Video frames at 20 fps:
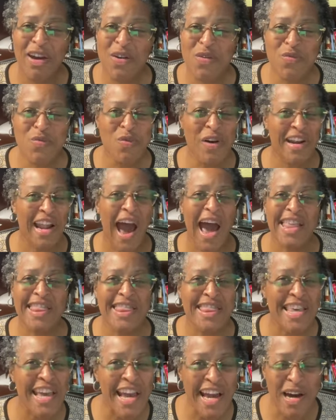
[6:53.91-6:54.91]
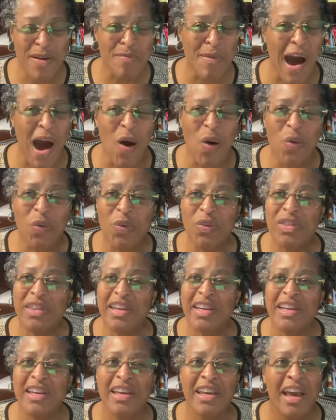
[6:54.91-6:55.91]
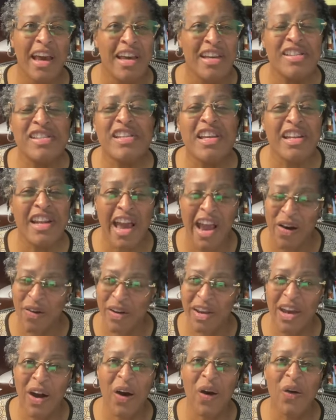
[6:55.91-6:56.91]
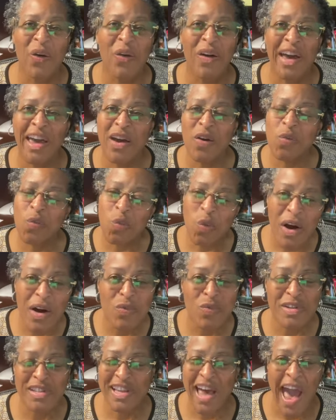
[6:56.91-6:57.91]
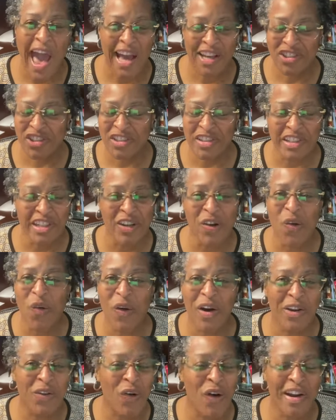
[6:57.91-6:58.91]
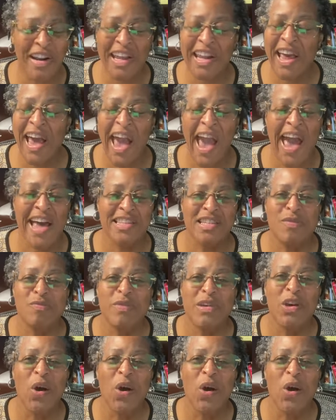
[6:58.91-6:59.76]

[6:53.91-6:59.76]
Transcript: When I think about the scenario and what was actually going on, it had to be